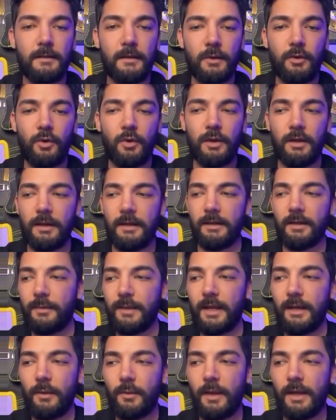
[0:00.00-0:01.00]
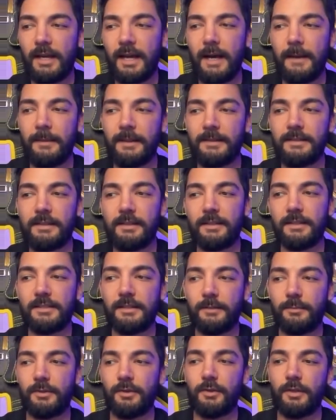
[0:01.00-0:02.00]
Look, no matter what happens to this
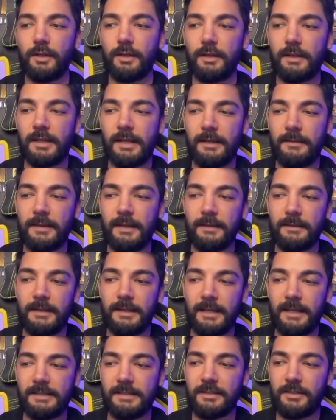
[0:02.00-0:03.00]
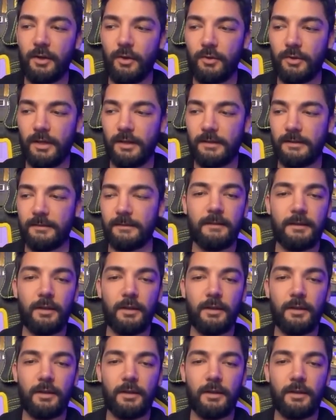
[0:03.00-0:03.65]
computer, even if it gets stolen,